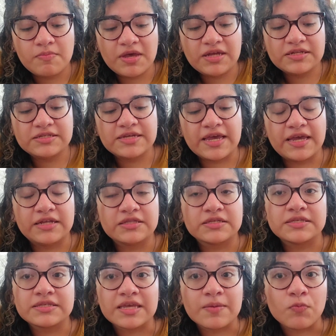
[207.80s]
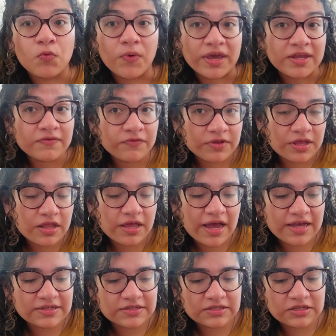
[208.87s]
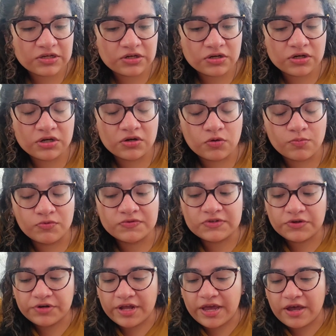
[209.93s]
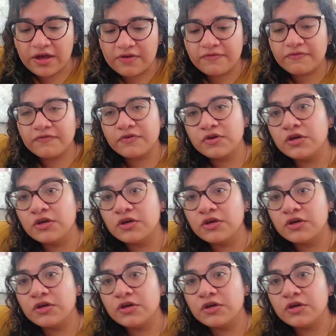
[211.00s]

maintained the same weight for the last year, almost year and a half,